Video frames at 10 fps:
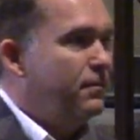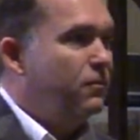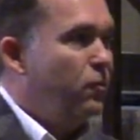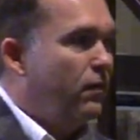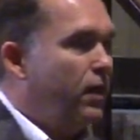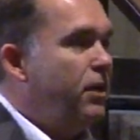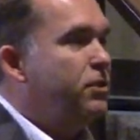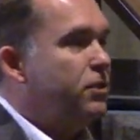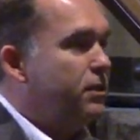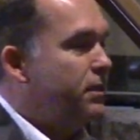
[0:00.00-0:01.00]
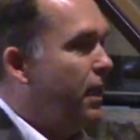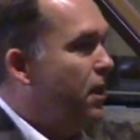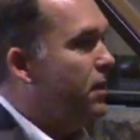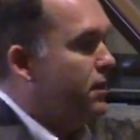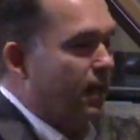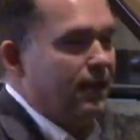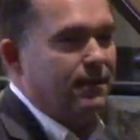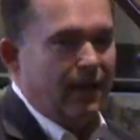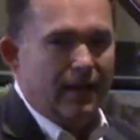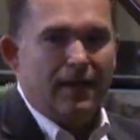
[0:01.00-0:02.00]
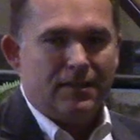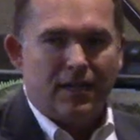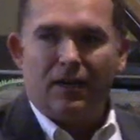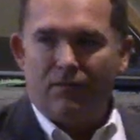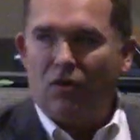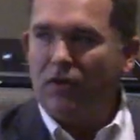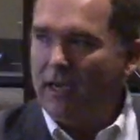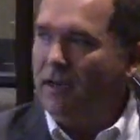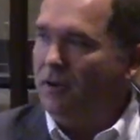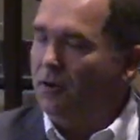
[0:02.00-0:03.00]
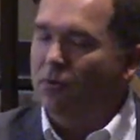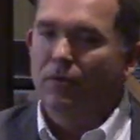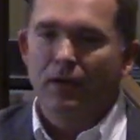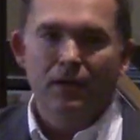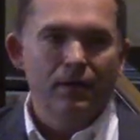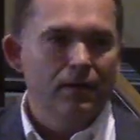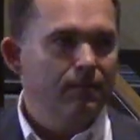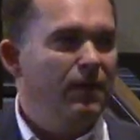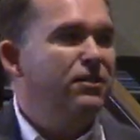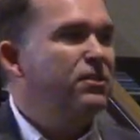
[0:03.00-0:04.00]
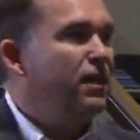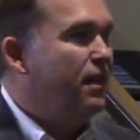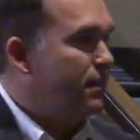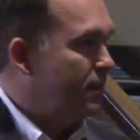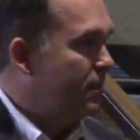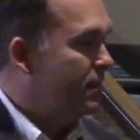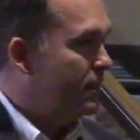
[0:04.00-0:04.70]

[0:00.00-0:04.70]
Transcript: Revelation says hell is like that. It's like a volcano that stinks.